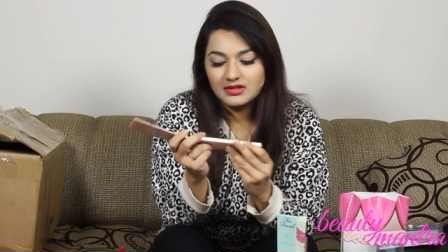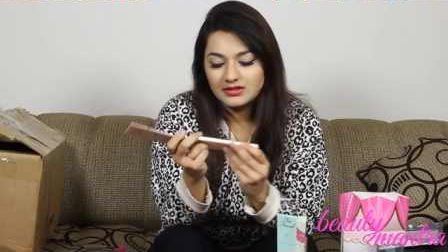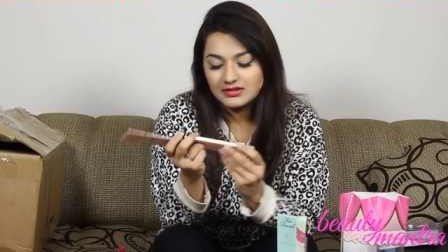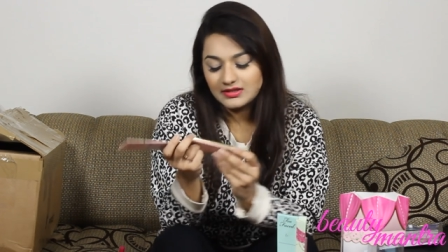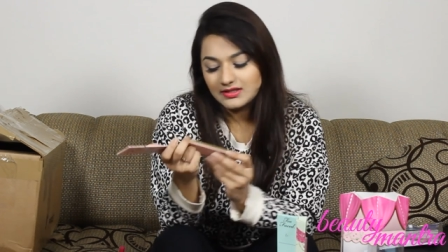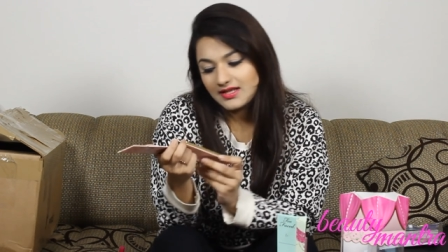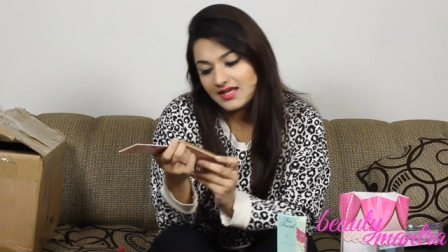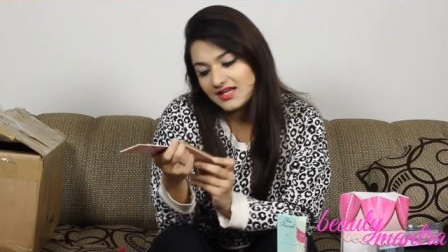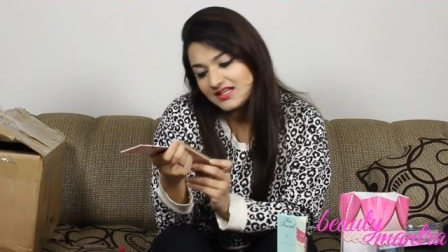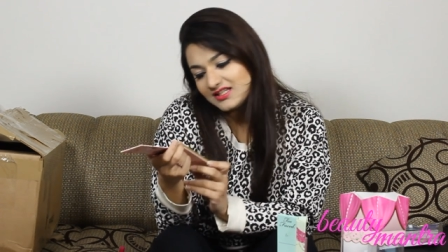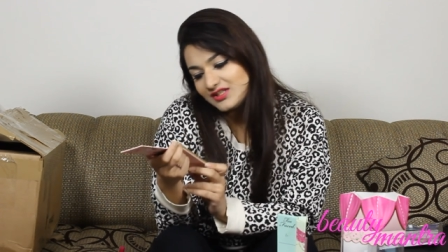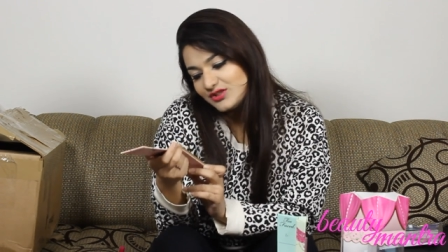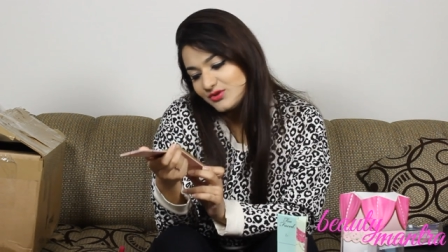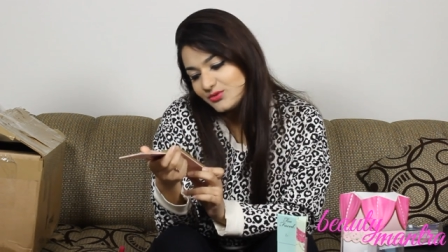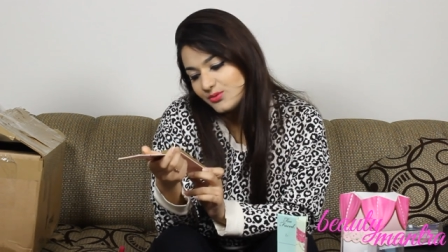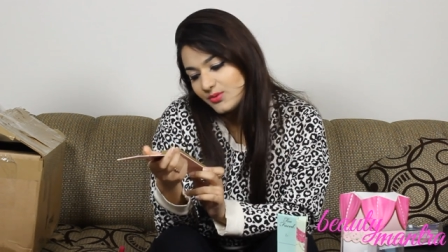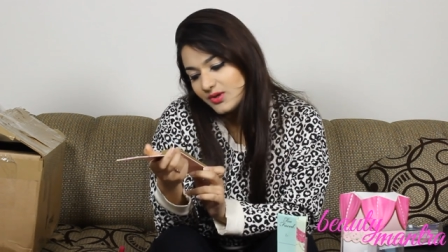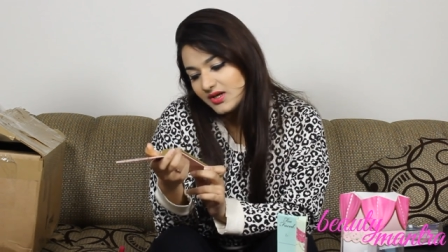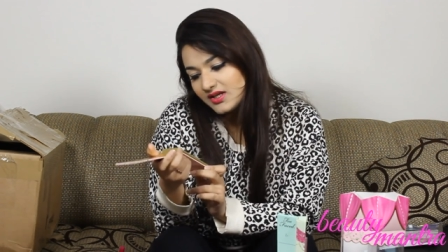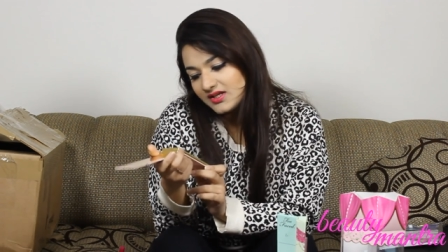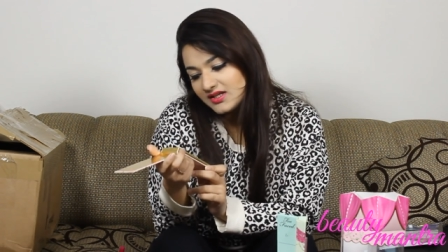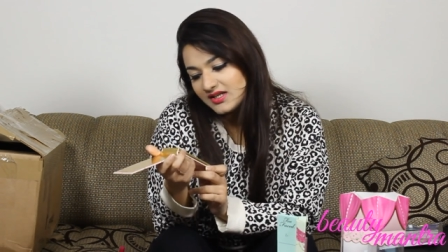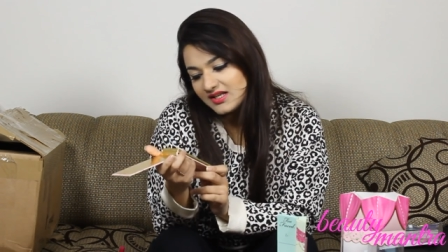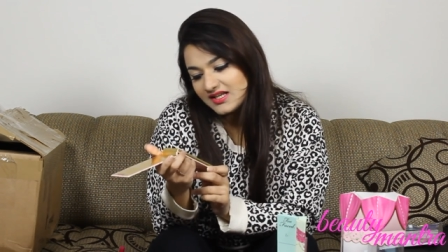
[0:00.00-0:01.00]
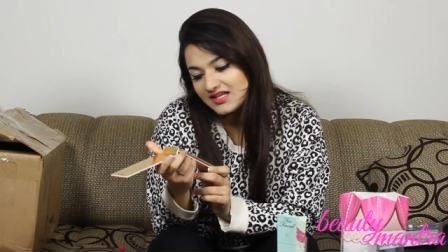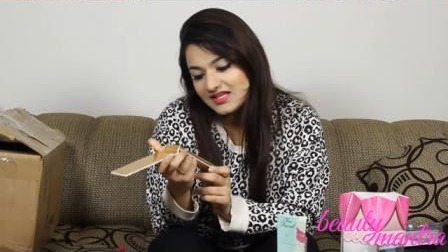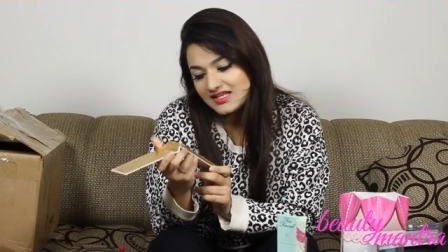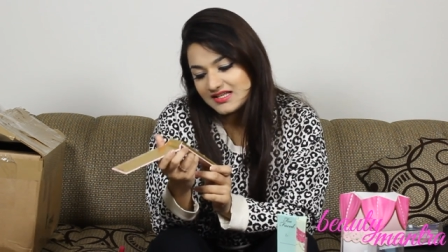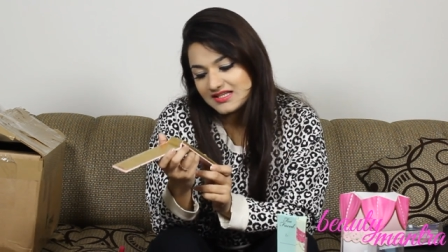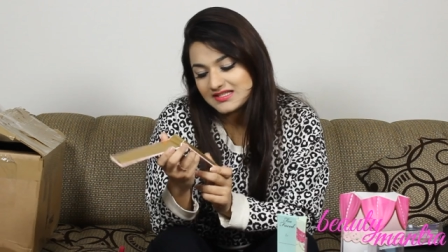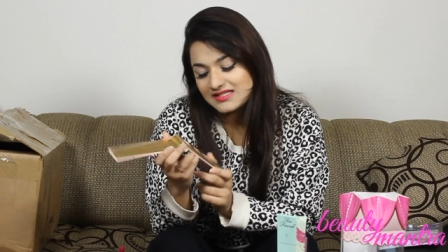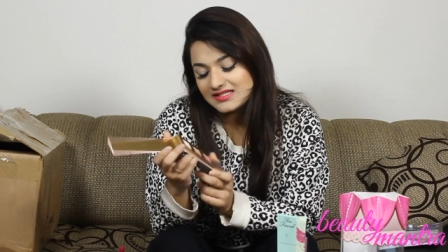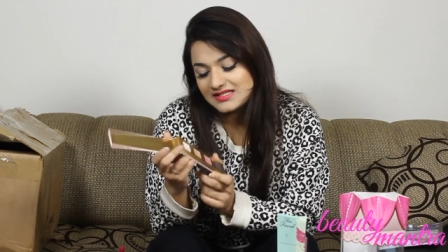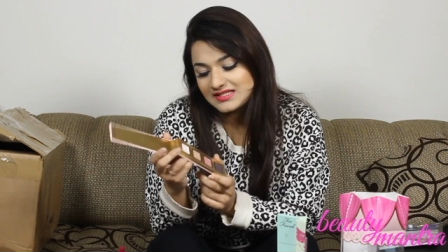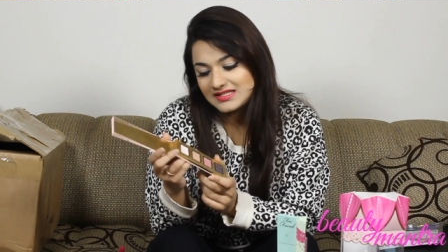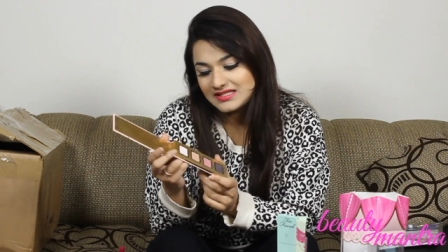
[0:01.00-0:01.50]
The next one
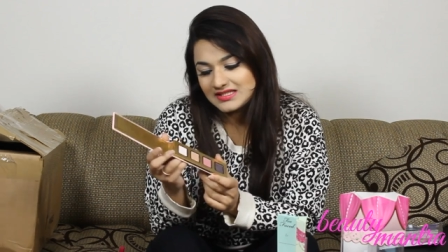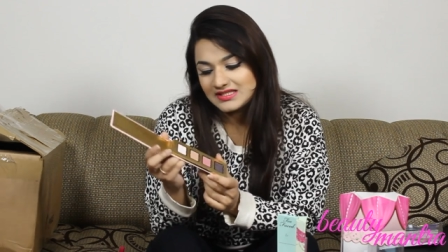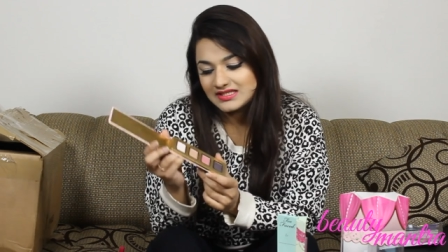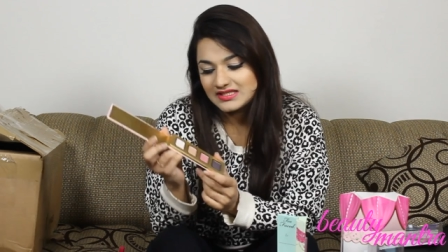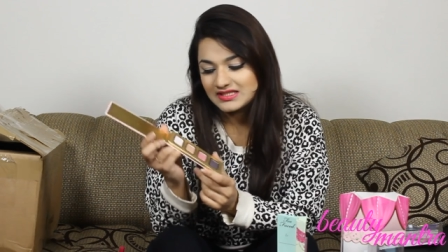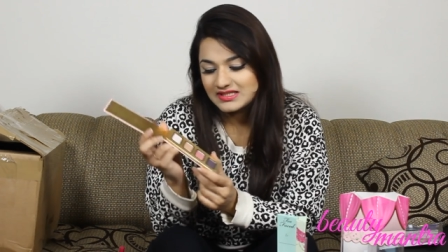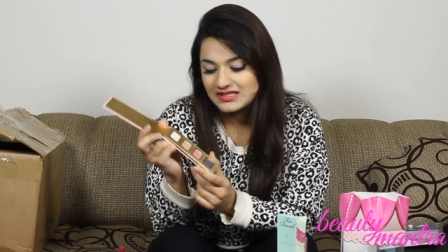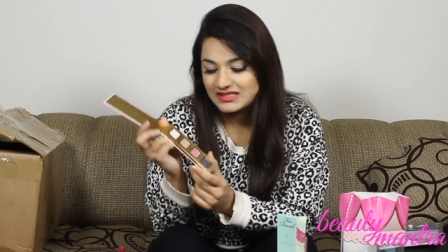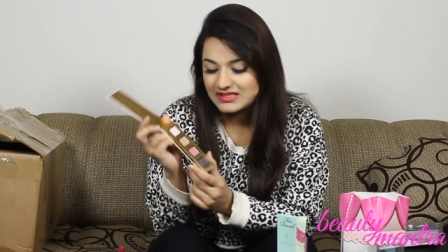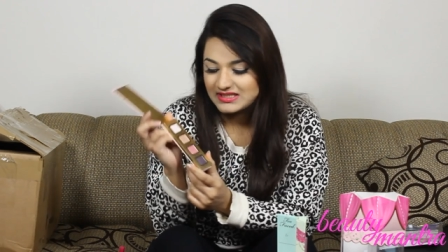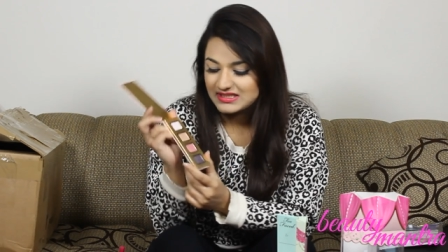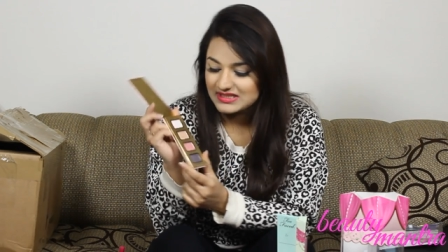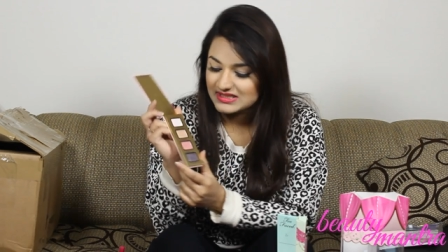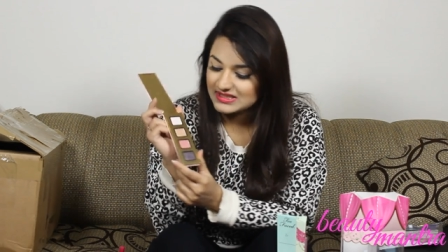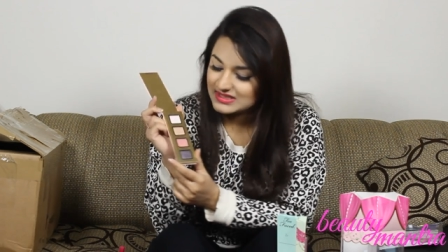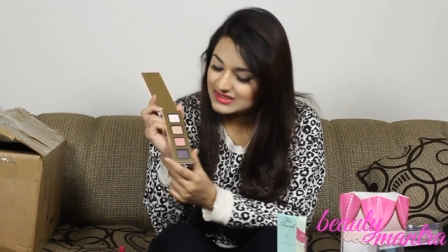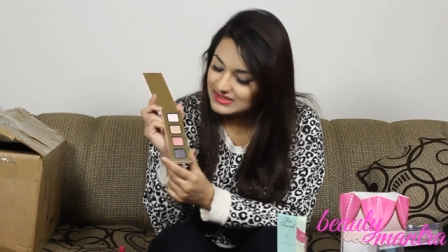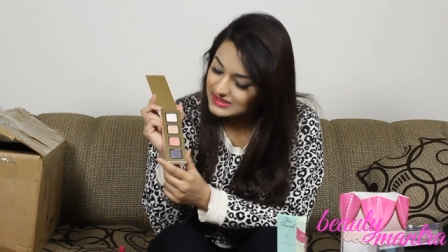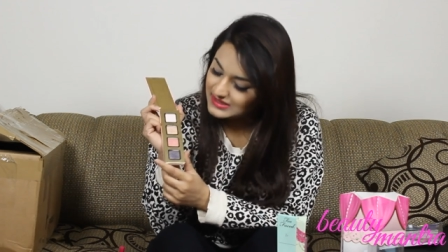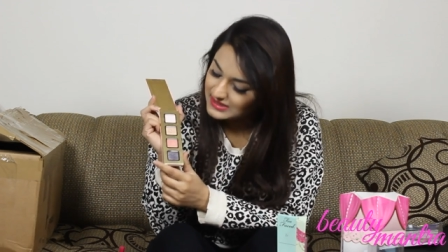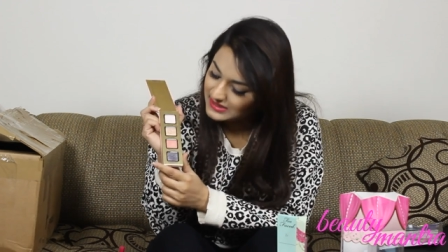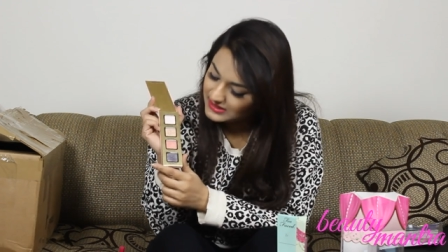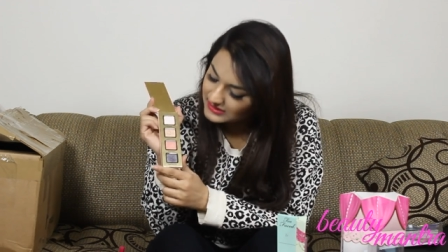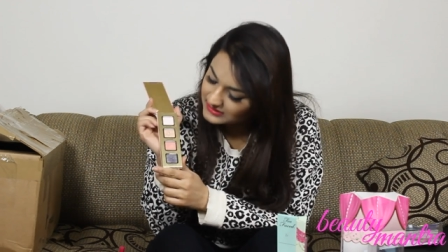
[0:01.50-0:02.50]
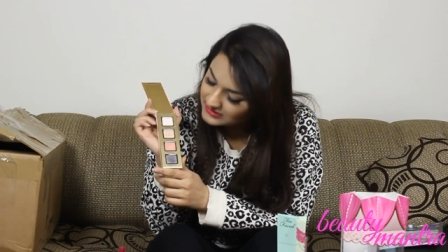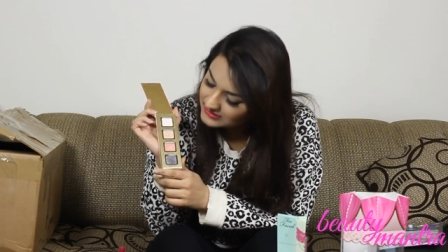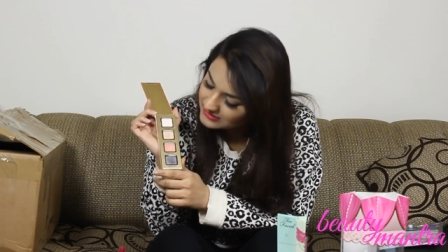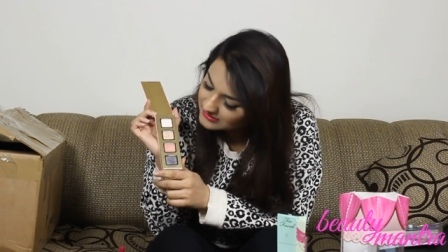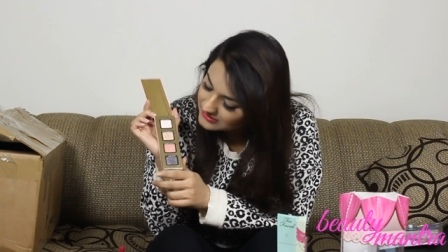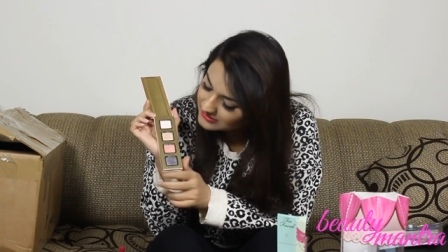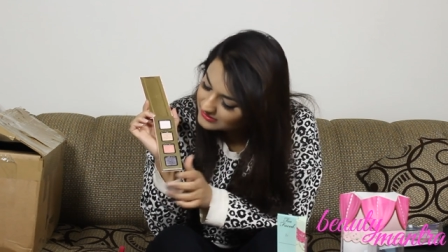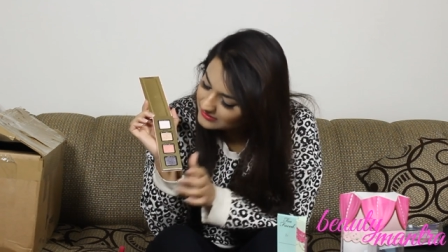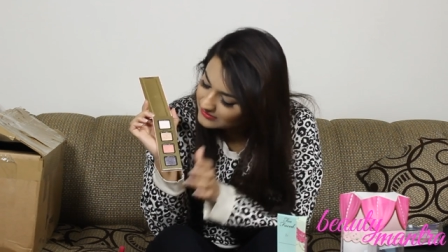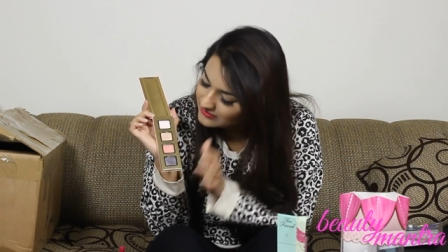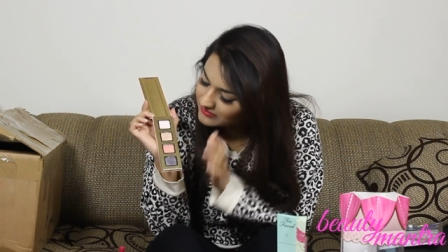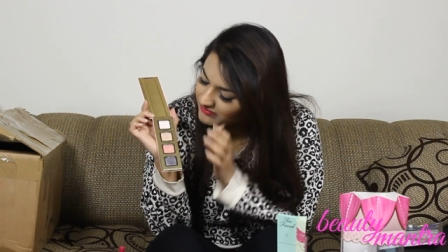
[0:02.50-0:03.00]
is
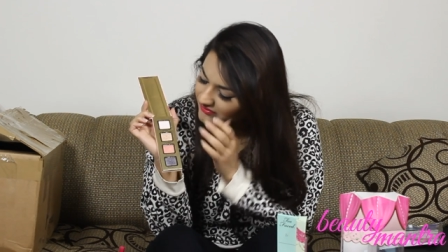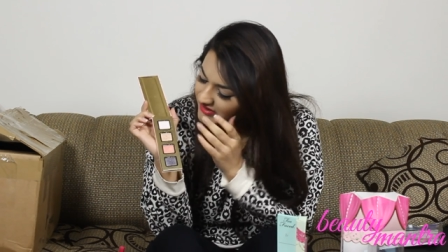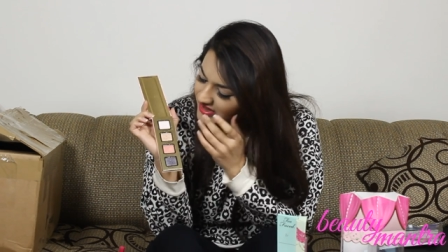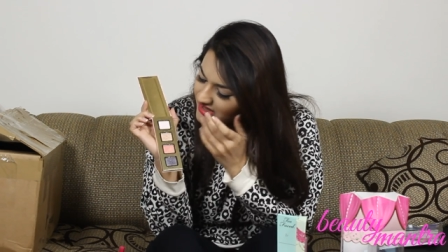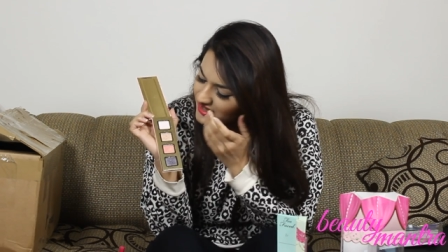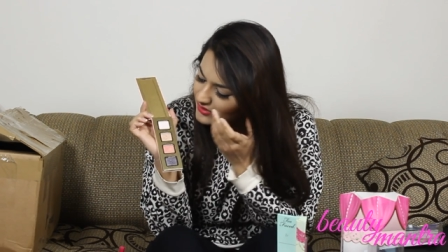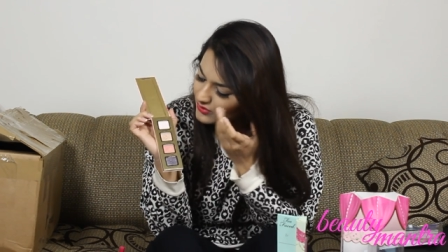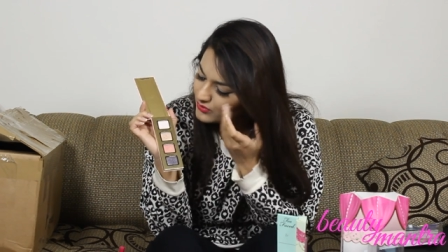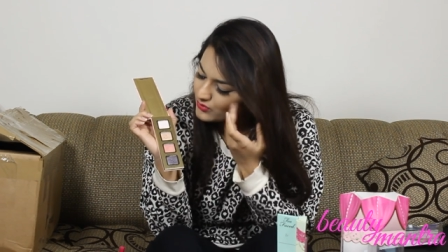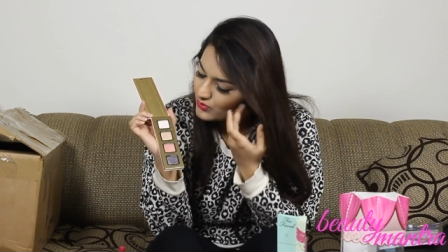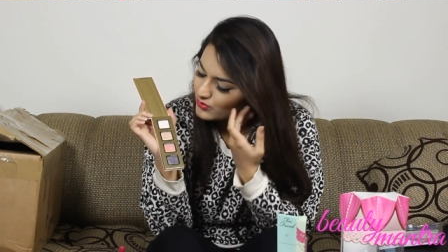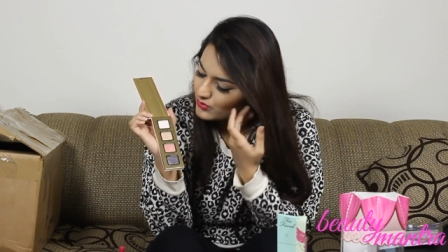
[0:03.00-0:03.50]
another very